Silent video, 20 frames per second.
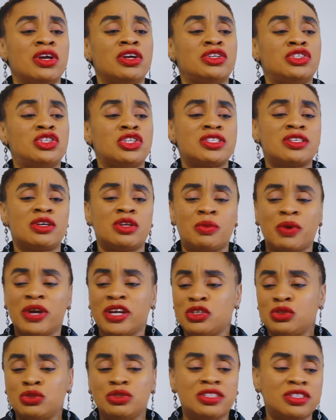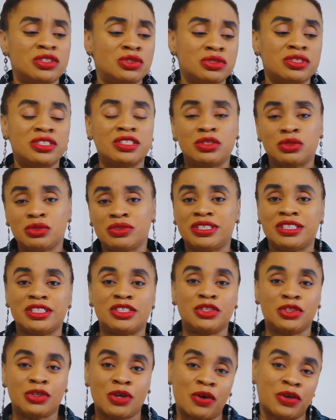you just know the way you do
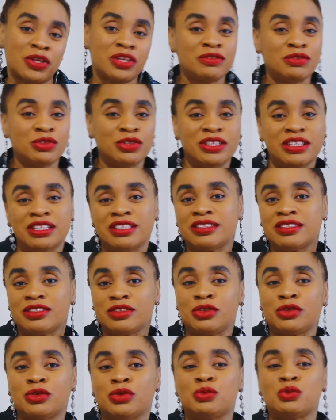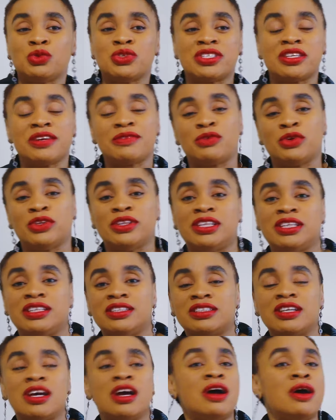this, you know, I'll give you this, you know, we'll save for
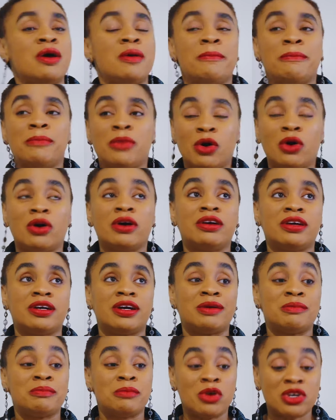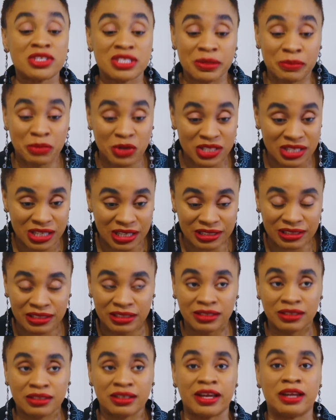this. But most
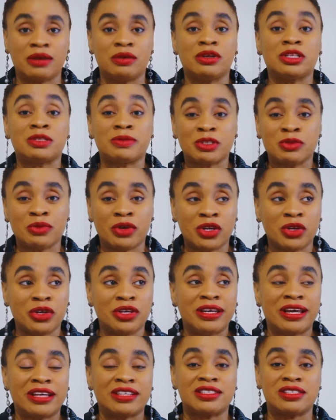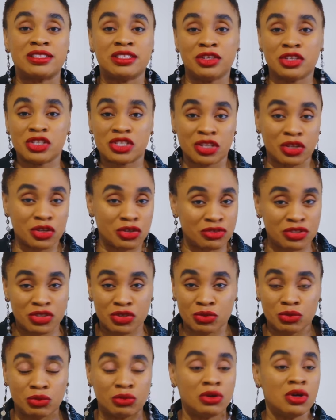importantly, like, especially when you're in like senior secondary
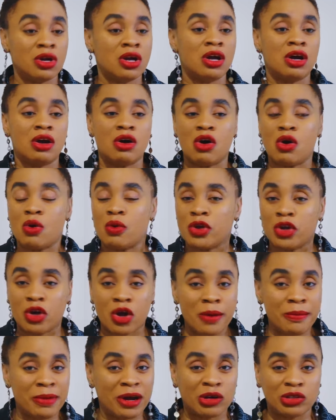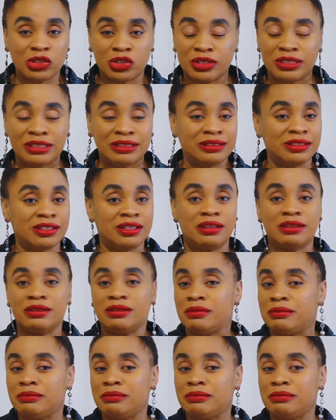school, when you're coming back on holiday,